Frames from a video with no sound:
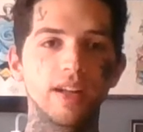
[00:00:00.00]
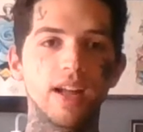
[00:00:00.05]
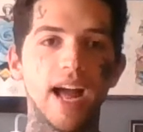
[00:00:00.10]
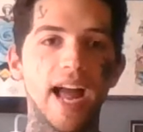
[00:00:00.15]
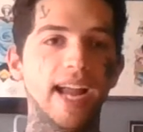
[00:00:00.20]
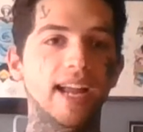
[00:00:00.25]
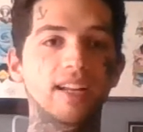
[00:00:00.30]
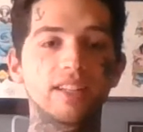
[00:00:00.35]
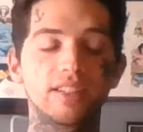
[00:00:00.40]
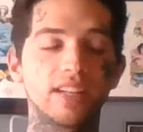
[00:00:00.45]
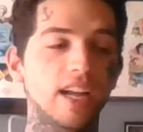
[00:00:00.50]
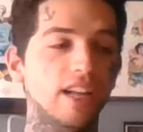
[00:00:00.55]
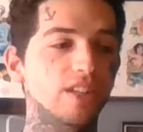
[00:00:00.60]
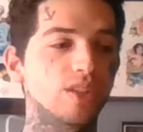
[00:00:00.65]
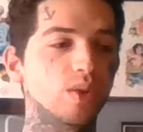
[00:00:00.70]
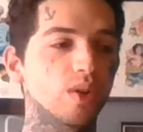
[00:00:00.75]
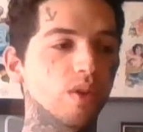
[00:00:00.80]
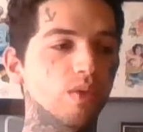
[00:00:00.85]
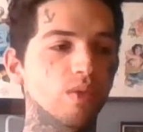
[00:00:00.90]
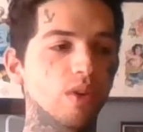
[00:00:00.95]
I could
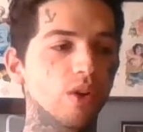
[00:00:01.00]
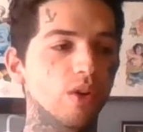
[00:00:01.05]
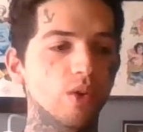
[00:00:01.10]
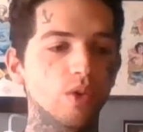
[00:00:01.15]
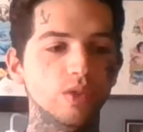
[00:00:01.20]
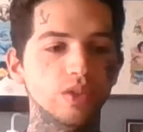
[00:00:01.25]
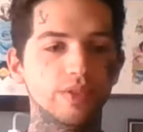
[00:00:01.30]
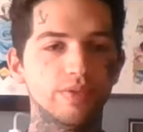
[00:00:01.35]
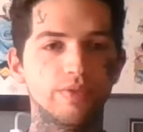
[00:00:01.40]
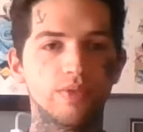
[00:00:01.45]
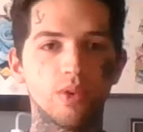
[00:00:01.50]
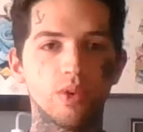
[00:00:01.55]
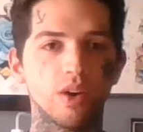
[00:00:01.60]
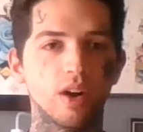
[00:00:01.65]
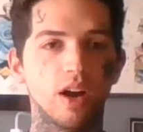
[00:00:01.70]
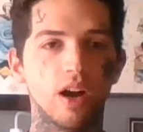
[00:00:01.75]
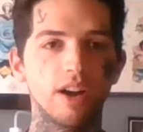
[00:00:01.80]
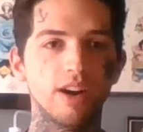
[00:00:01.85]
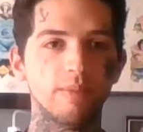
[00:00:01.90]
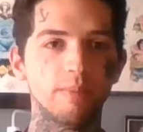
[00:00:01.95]
tattoo a rose for
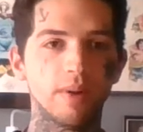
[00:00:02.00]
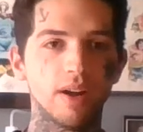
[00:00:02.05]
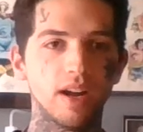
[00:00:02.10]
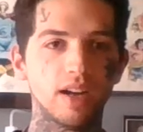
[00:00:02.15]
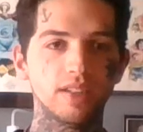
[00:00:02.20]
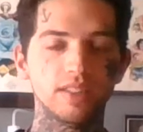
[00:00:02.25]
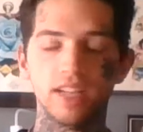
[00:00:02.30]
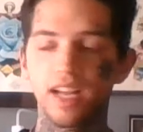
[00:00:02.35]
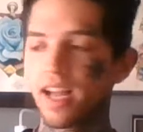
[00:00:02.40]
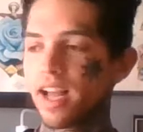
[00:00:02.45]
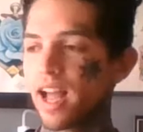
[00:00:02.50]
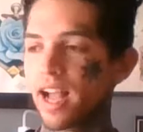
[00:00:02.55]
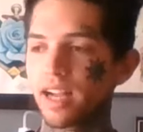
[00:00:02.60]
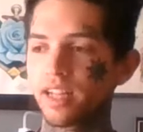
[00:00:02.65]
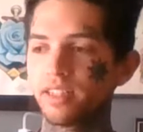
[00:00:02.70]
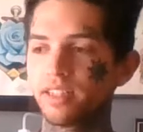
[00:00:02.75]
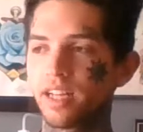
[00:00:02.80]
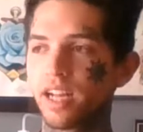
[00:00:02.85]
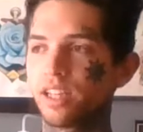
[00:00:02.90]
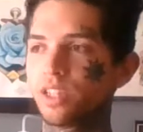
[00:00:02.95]
100 bucks. I
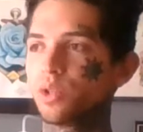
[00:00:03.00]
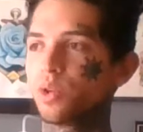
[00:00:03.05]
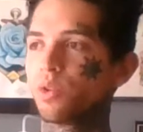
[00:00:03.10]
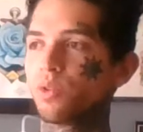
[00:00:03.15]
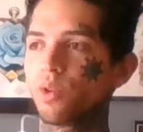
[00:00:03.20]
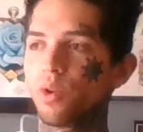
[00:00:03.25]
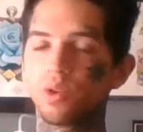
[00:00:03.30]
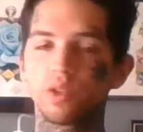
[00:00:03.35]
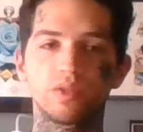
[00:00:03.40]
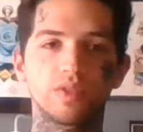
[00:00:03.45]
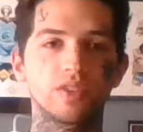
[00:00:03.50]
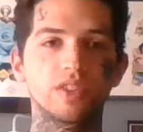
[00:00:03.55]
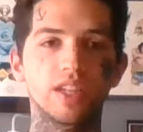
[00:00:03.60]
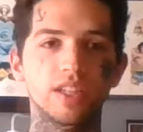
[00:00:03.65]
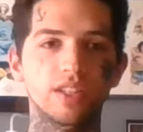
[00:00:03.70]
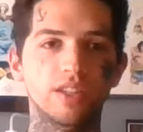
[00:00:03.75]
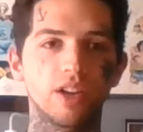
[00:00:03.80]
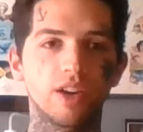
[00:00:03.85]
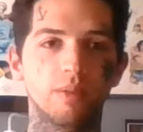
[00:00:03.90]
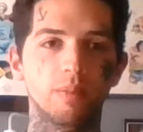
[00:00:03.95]
can tattoo a rose for
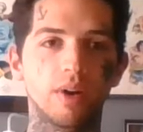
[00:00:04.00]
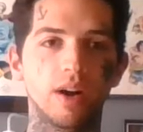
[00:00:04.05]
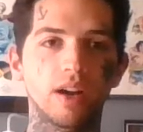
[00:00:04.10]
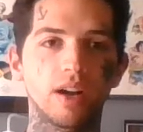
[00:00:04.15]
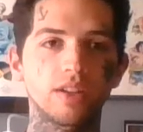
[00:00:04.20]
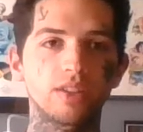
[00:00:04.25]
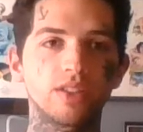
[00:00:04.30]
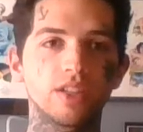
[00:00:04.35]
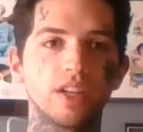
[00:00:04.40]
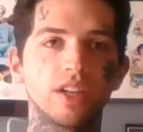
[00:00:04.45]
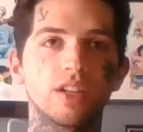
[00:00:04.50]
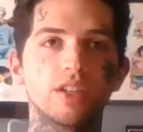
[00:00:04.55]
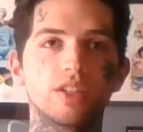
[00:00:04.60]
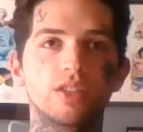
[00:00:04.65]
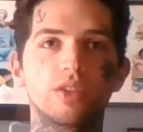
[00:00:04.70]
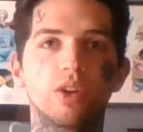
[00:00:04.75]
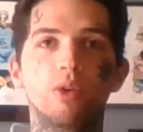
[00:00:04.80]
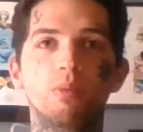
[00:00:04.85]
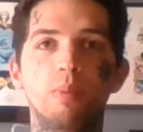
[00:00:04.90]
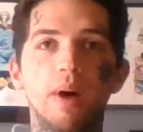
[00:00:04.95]
600 bucks.
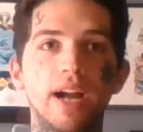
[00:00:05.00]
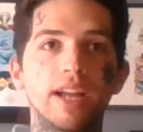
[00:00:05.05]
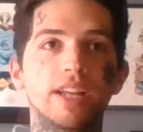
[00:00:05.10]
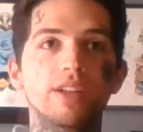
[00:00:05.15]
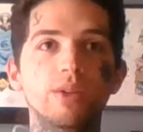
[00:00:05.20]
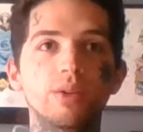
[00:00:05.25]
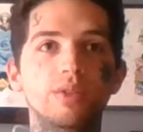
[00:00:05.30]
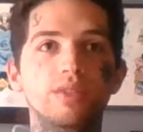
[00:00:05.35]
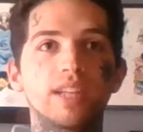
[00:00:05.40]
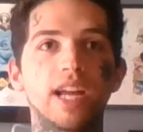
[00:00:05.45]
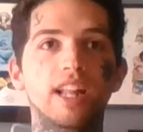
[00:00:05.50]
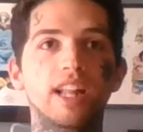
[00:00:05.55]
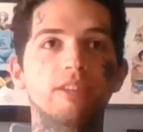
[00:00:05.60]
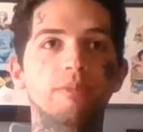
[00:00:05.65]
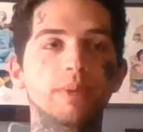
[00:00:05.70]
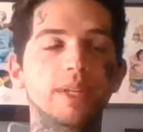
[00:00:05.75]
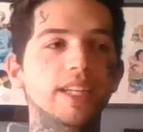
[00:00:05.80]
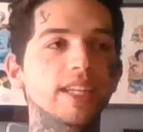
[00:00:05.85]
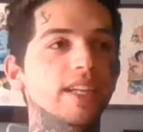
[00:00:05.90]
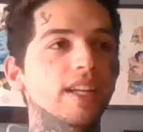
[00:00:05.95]
So by you telling
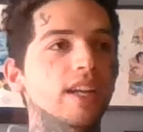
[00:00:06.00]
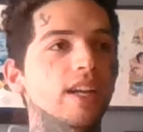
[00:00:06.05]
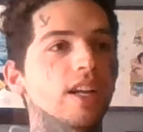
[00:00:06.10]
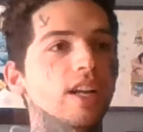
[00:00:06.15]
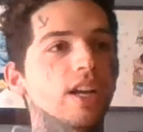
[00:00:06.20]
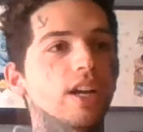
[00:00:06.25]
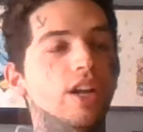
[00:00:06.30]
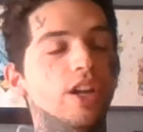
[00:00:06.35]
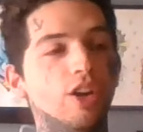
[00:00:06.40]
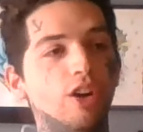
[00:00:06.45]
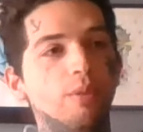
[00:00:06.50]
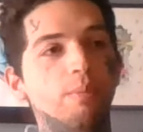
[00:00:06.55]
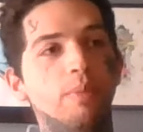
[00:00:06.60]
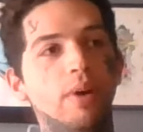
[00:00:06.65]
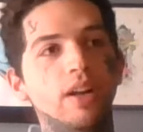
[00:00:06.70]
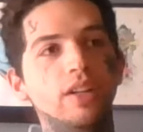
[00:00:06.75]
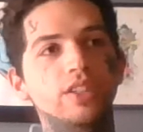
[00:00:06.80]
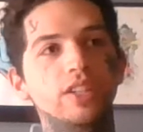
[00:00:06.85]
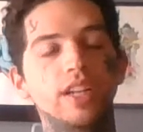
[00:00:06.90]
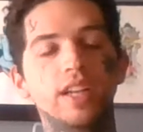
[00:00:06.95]
me your
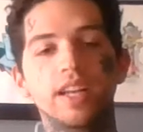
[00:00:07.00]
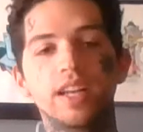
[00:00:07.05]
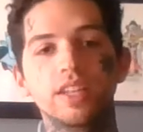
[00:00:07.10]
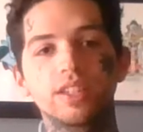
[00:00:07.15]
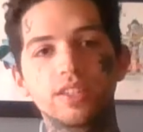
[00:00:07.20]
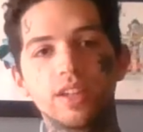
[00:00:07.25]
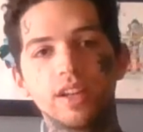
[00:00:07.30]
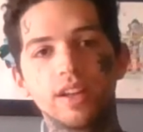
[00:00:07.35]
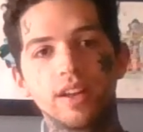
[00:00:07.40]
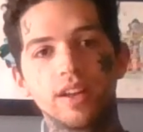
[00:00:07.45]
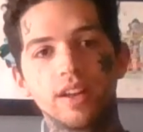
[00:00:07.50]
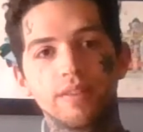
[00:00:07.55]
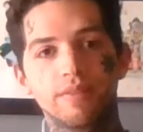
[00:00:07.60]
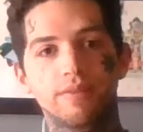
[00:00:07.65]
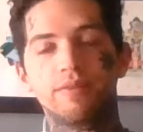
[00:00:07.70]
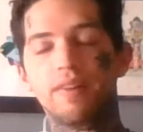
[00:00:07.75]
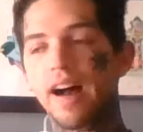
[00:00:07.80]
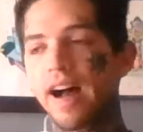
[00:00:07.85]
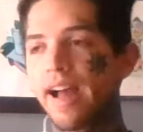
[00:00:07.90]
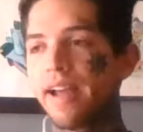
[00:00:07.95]
budget is
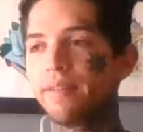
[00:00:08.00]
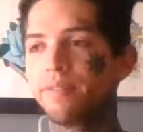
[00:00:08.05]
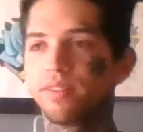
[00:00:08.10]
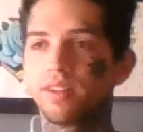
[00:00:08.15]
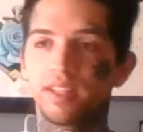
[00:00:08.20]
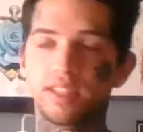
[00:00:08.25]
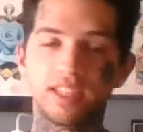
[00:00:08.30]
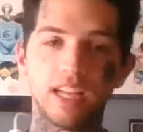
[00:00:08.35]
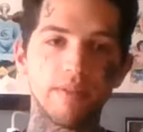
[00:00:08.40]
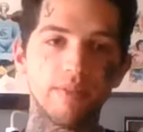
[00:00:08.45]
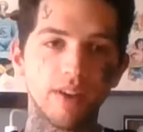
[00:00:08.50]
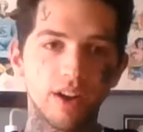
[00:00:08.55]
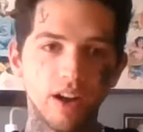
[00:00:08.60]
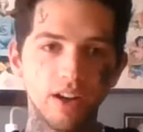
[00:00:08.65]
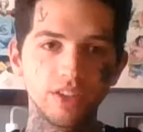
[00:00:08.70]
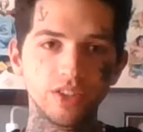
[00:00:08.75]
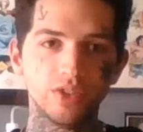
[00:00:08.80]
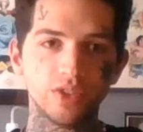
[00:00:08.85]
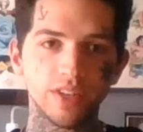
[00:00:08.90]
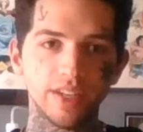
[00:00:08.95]
5 to
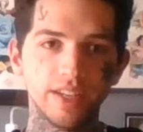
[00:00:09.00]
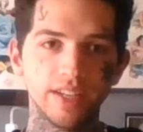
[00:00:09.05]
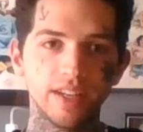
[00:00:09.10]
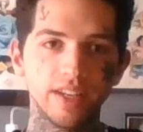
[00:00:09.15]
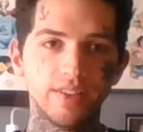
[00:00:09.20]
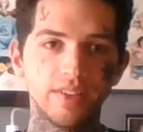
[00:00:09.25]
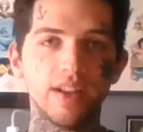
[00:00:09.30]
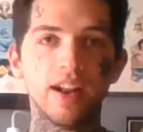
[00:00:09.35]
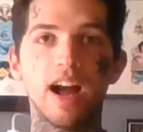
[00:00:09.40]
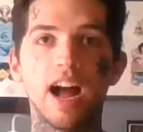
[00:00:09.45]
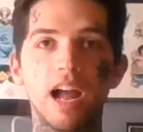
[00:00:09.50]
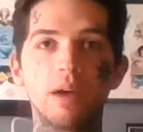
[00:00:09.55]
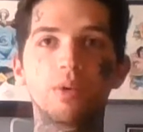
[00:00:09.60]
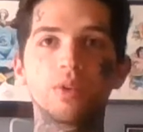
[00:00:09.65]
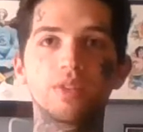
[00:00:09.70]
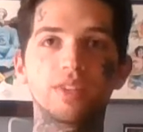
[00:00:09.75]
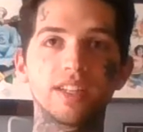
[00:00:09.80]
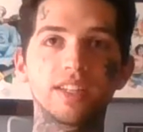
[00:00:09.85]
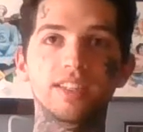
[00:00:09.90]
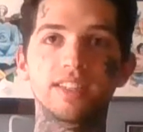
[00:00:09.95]
700, then I
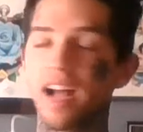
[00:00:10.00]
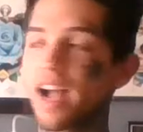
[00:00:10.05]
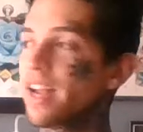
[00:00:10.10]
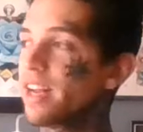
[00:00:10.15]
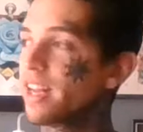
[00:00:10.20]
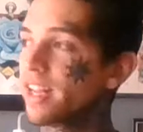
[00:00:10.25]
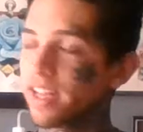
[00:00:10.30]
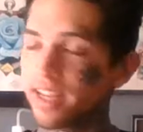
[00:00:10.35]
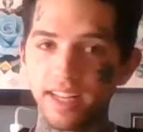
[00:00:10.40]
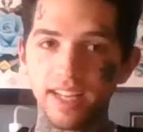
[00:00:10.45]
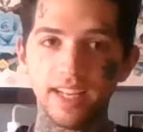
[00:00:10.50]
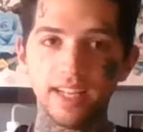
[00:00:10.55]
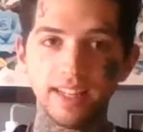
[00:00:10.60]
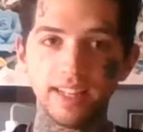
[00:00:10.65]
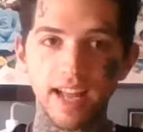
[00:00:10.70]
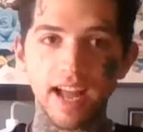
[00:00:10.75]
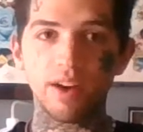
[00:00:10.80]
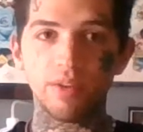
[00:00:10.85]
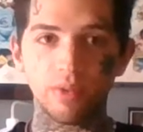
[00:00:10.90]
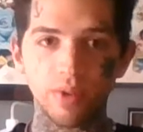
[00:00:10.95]
will design it in
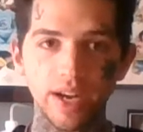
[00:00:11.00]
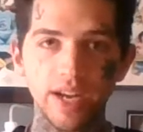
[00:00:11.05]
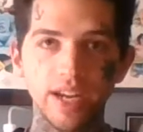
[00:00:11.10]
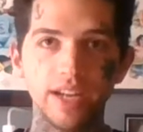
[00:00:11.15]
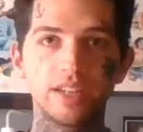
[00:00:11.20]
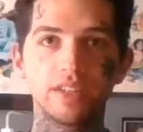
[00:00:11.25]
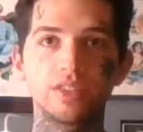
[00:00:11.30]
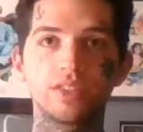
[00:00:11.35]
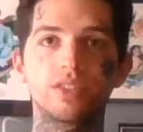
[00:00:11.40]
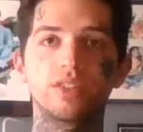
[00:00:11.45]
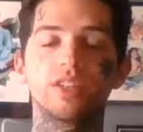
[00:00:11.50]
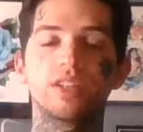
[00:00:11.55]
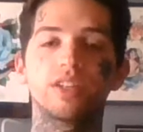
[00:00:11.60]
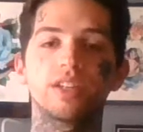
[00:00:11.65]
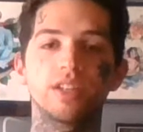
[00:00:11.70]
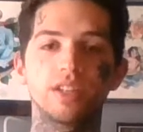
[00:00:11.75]
that range.